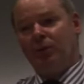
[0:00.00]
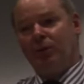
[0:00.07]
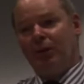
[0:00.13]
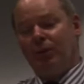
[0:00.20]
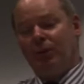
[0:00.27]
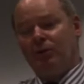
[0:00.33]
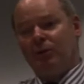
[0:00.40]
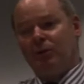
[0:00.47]
when
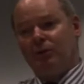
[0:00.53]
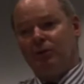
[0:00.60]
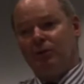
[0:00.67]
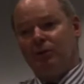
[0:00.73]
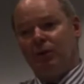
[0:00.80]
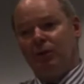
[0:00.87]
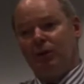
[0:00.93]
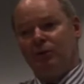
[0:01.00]
they went
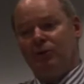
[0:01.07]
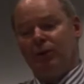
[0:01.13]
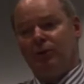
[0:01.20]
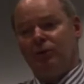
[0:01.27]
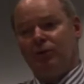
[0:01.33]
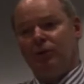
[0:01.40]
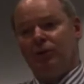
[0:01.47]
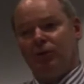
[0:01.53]
overseas,
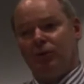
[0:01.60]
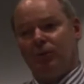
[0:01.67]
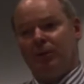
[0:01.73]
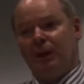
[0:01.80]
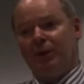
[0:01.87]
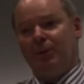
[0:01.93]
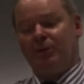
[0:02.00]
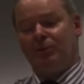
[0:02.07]
went to Europe,
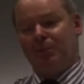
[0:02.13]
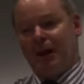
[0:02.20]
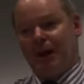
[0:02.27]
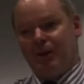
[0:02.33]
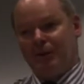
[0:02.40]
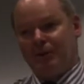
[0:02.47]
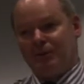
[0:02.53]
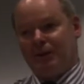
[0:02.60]
and they went to
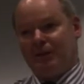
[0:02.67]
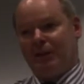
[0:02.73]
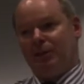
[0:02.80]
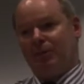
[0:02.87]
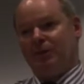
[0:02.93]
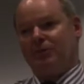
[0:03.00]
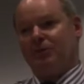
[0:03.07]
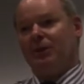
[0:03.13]
Paris, and they
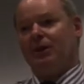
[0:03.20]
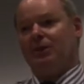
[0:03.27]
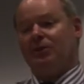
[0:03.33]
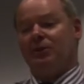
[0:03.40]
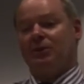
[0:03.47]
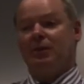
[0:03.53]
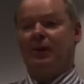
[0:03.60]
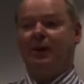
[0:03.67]
went to
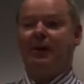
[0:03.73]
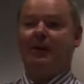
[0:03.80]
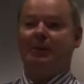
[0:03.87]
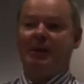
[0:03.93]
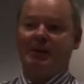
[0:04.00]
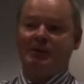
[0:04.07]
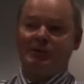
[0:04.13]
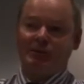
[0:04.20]
London.
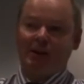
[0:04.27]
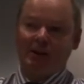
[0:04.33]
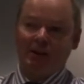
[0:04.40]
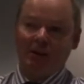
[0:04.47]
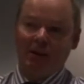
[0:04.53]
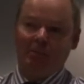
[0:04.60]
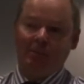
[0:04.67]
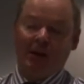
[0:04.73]
And
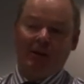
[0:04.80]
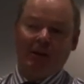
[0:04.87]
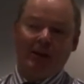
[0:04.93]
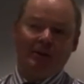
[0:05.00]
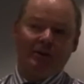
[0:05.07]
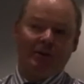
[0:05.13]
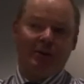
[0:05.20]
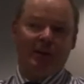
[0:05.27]
suddenly, by the
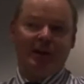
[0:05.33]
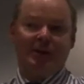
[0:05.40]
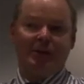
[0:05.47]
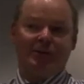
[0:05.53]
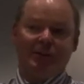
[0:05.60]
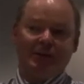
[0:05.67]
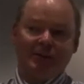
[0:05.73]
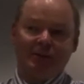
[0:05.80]
end of the
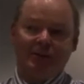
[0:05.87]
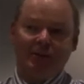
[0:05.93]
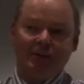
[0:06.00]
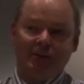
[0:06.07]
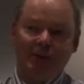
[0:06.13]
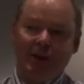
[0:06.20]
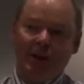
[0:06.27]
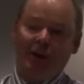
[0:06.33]

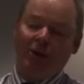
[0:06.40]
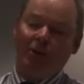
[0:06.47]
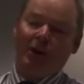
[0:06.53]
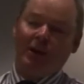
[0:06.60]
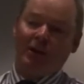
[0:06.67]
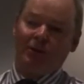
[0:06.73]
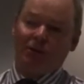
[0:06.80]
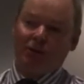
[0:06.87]
1960s, you
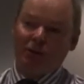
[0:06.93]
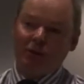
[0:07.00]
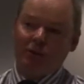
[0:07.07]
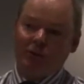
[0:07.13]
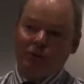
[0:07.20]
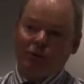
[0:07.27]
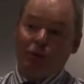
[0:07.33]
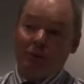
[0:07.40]
had the
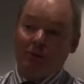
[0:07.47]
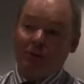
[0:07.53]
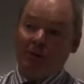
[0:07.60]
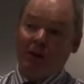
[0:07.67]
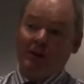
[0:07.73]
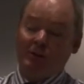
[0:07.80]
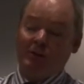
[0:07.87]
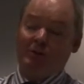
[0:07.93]
first group of young